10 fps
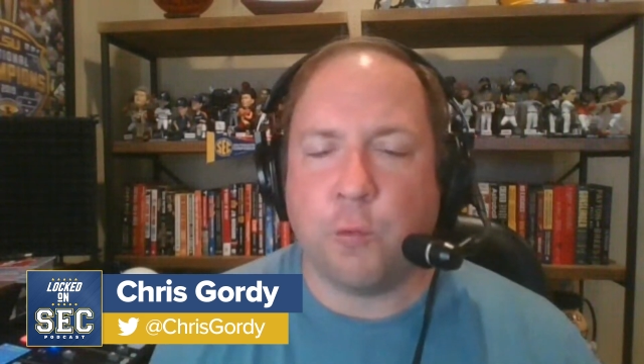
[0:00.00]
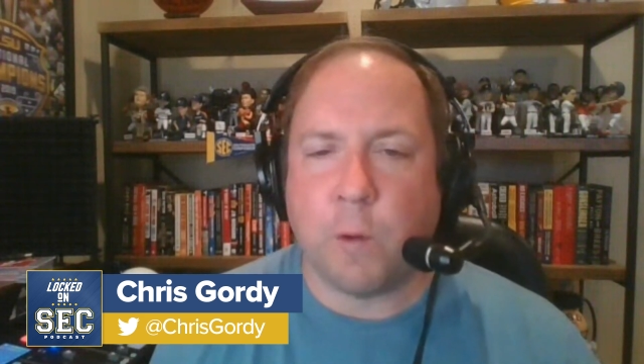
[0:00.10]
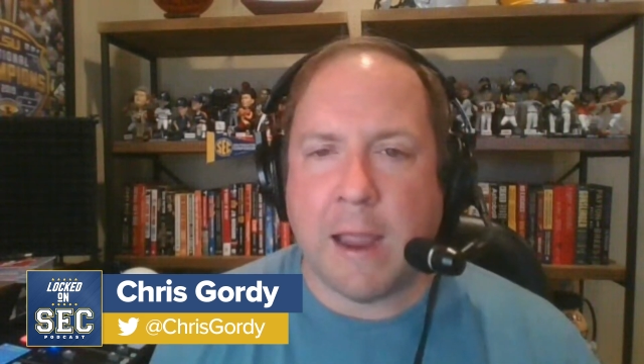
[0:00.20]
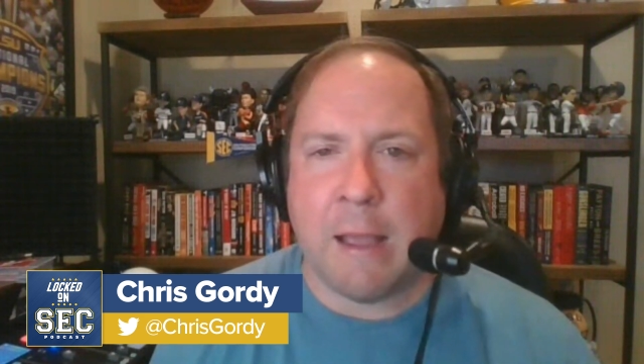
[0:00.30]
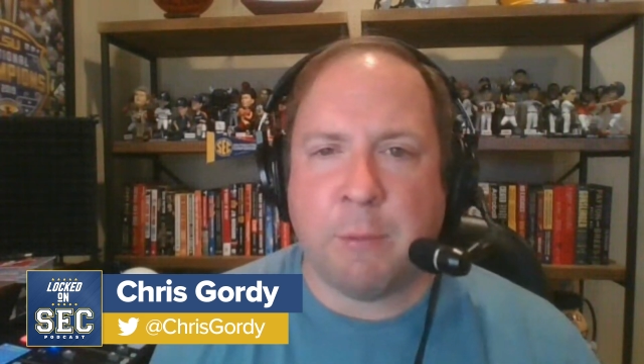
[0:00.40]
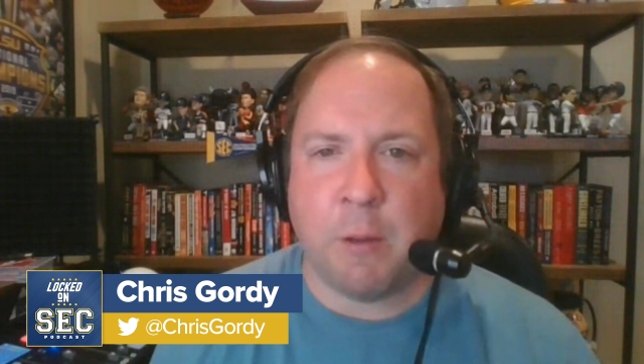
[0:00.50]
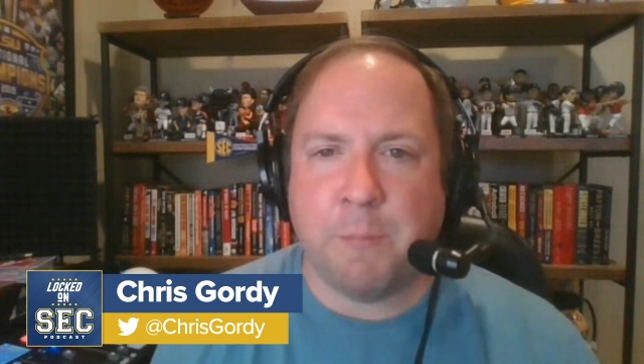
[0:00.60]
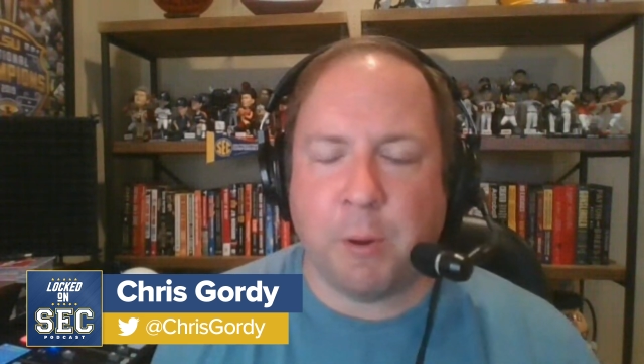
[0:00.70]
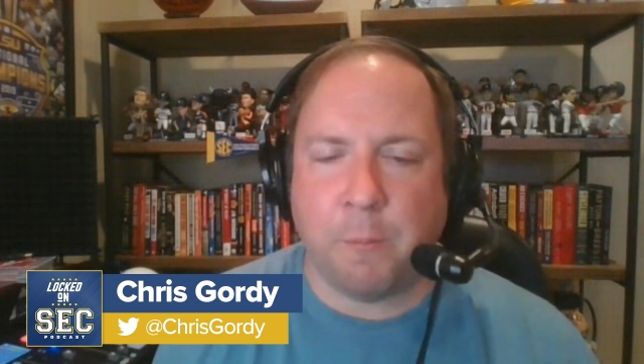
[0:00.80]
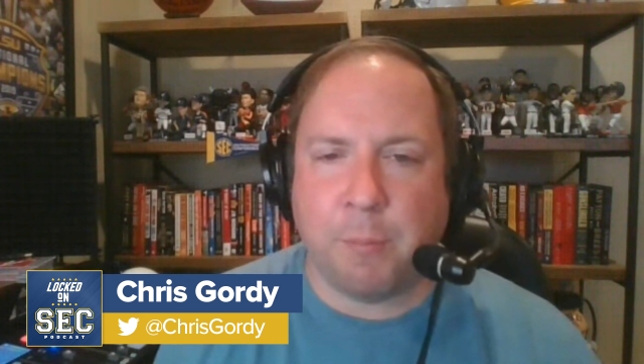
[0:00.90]
Grab a
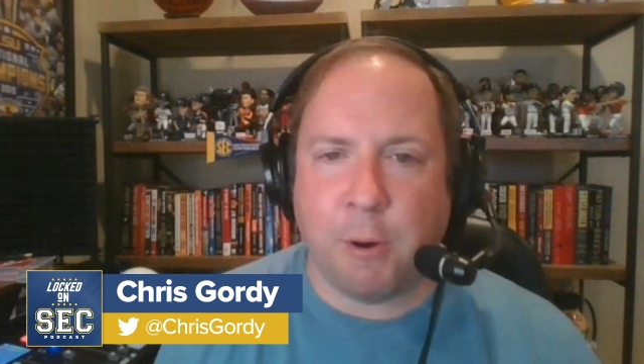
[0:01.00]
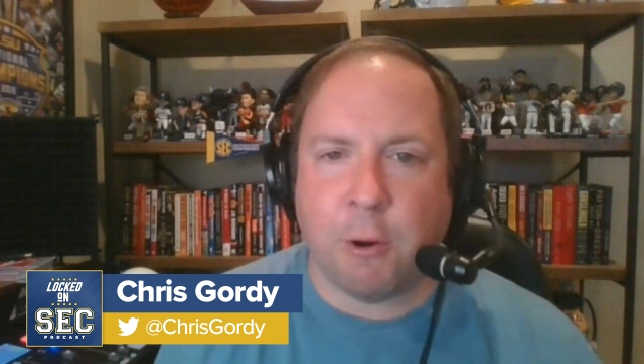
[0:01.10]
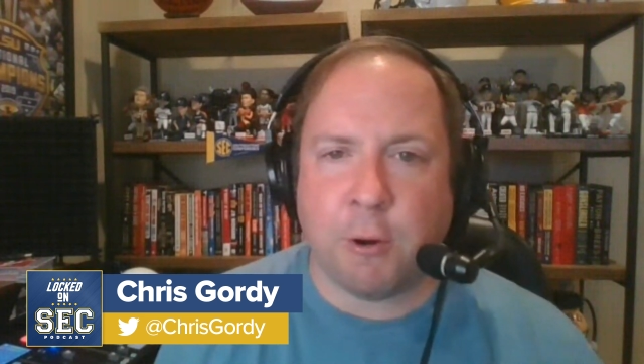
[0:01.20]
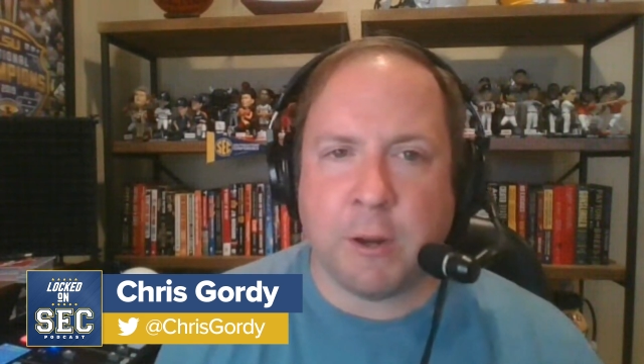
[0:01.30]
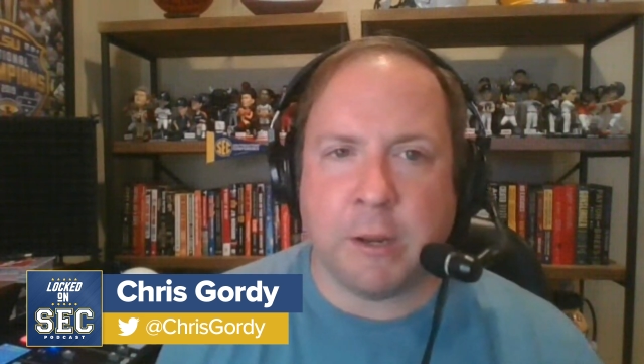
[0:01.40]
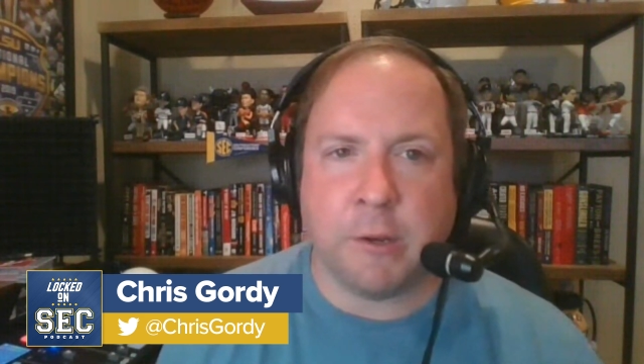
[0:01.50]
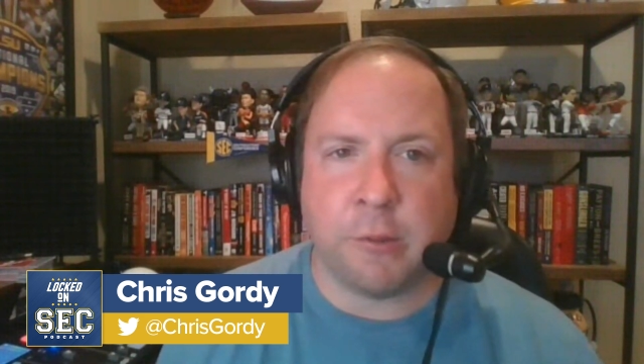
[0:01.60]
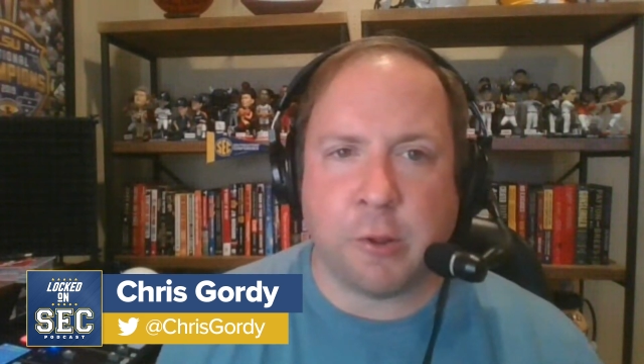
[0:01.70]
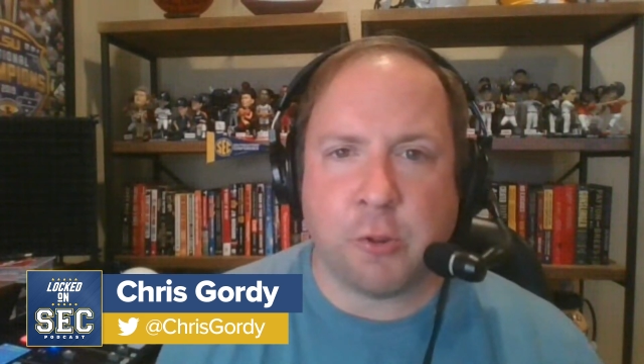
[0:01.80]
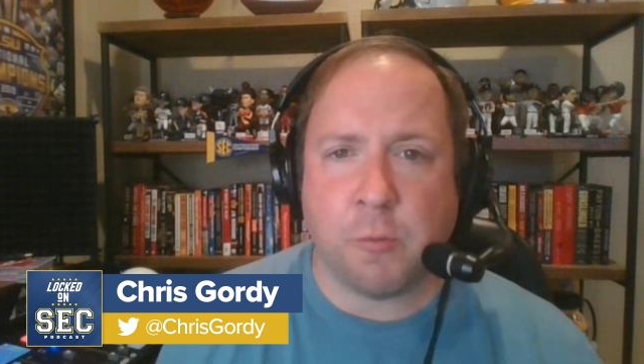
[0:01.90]
built bar. It
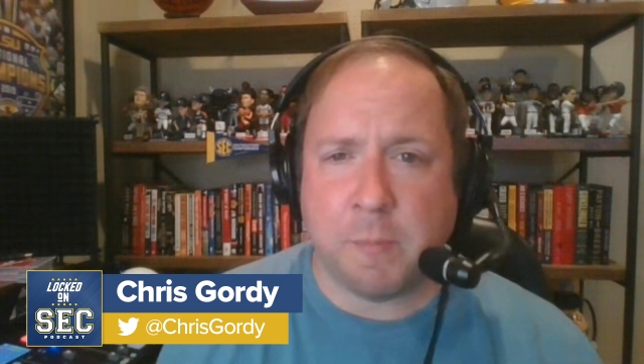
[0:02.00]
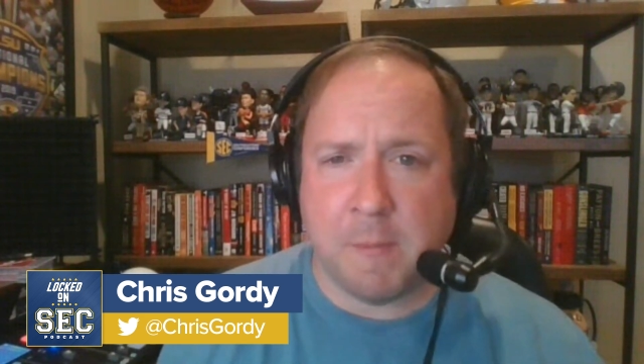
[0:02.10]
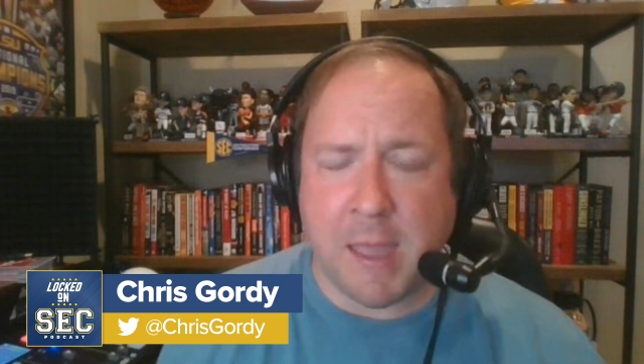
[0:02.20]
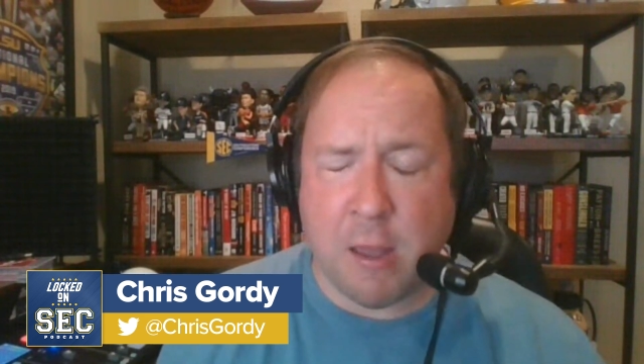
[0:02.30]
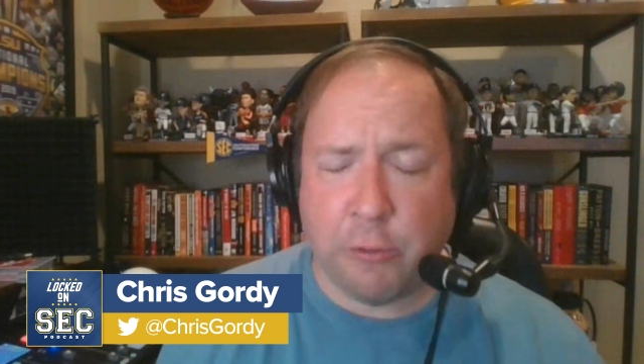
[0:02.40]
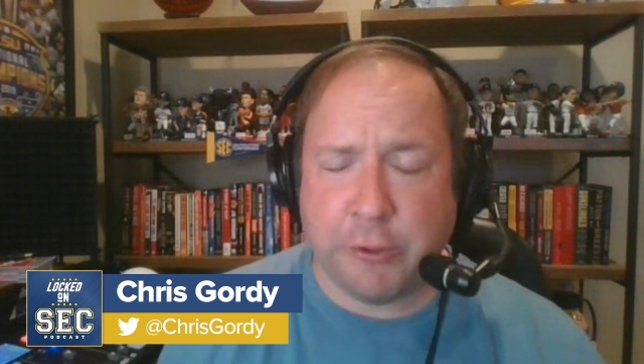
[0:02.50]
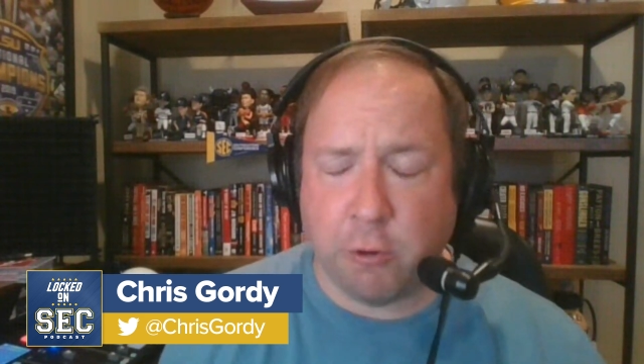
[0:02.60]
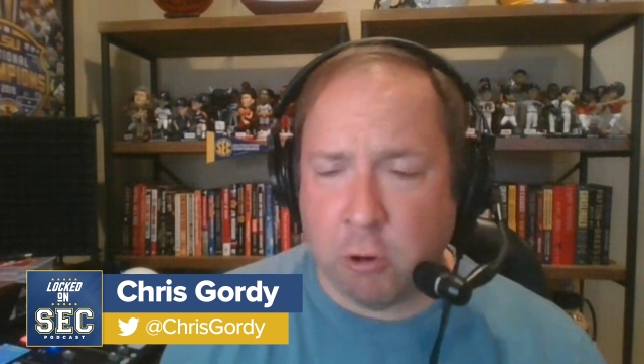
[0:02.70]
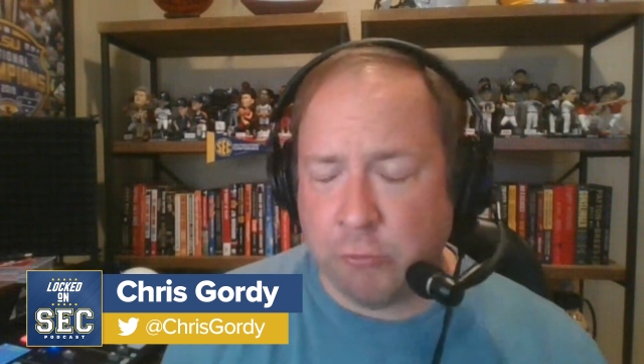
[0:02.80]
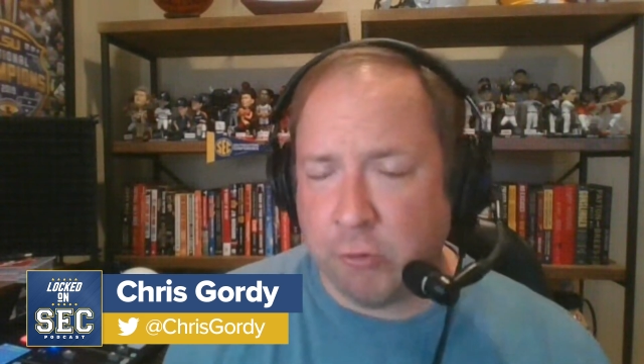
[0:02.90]
is such a
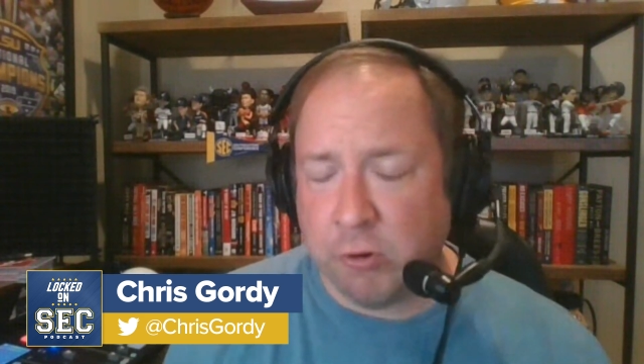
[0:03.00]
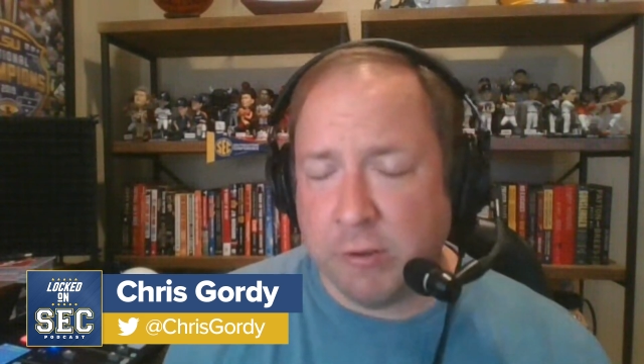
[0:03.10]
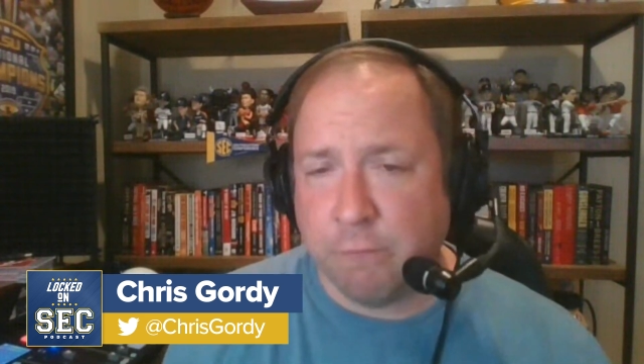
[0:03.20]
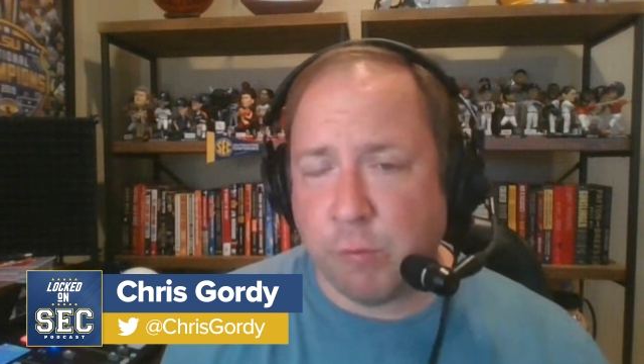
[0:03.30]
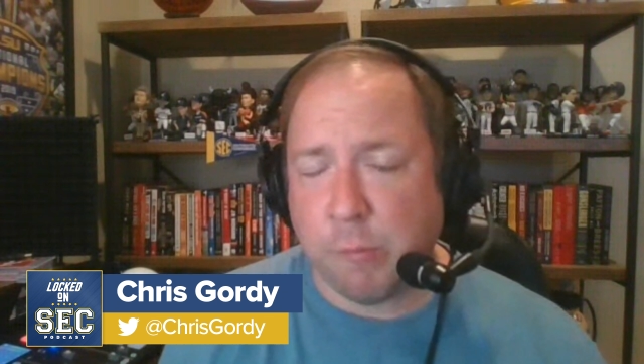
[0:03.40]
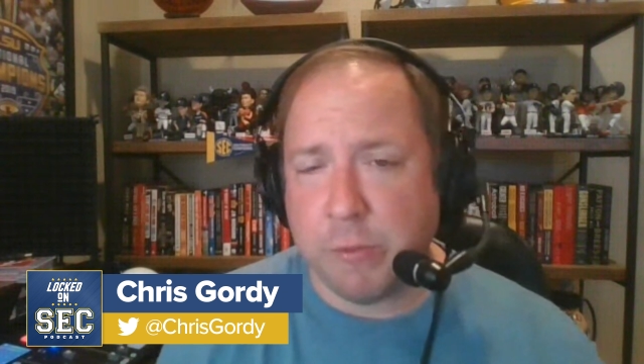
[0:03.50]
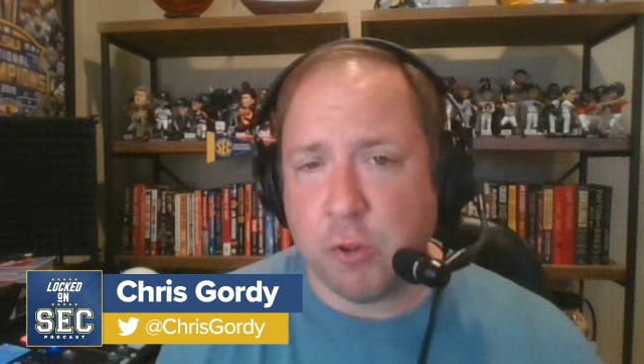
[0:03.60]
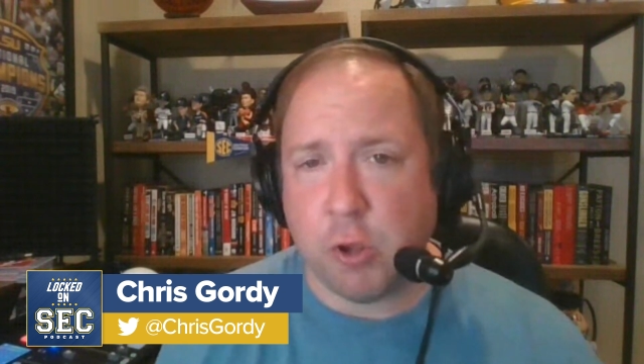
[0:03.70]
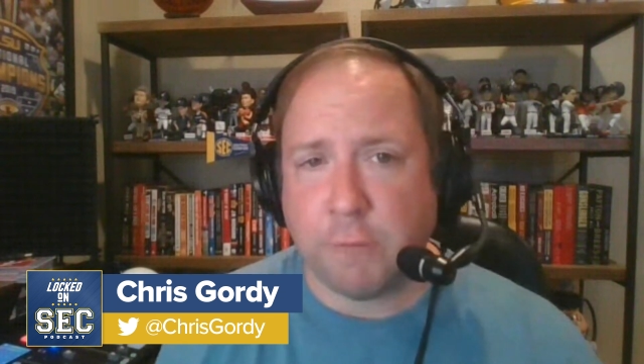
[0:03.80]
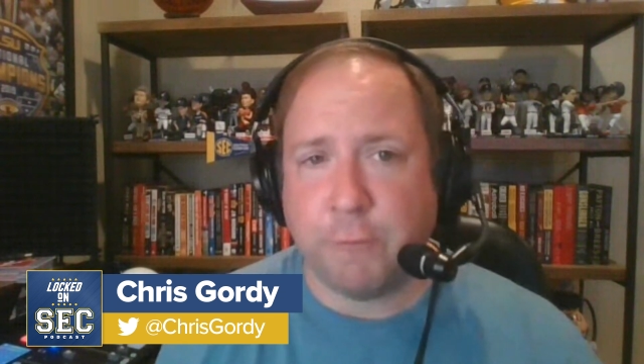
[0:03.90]
healthier alternative than some of the
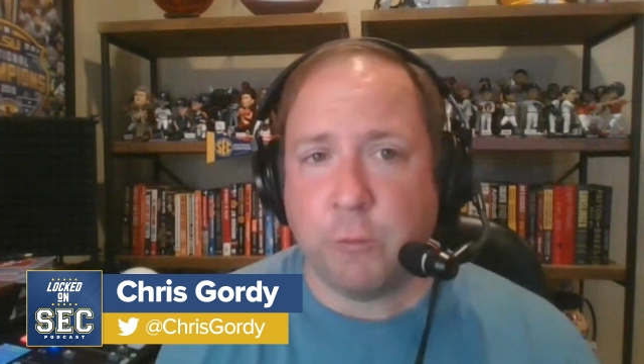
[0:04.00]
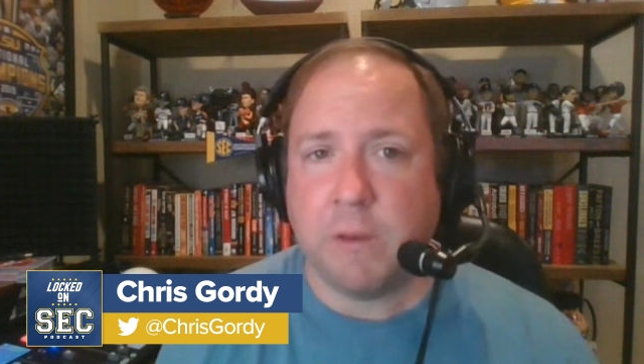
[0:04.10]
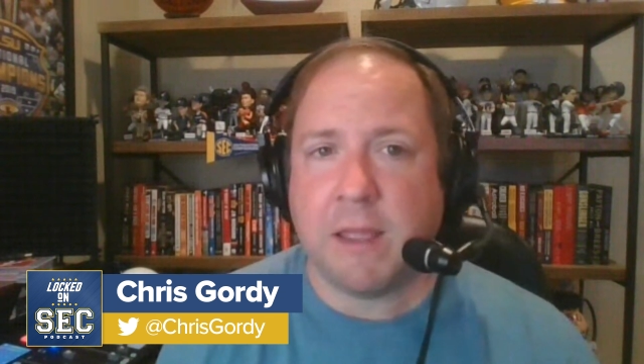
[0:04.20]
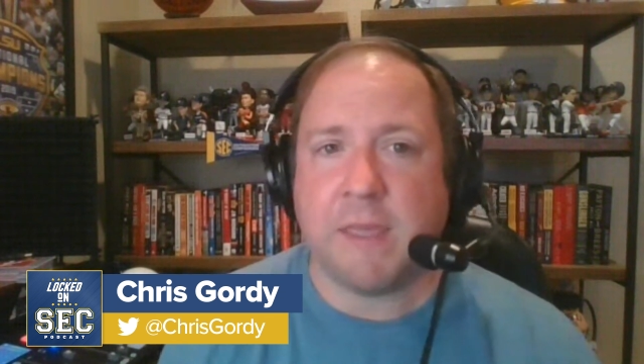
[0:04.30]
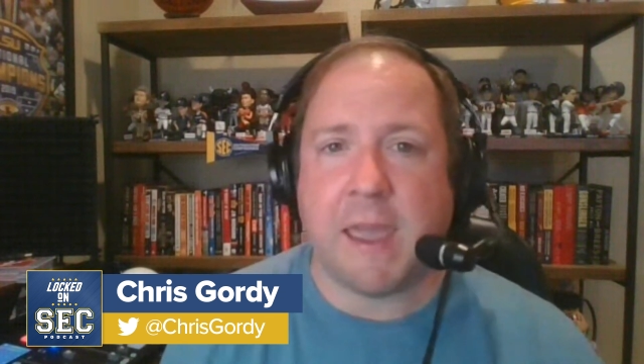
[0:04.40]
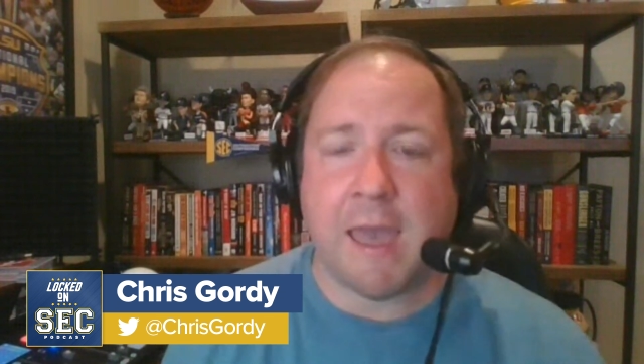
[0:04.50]
junk food that they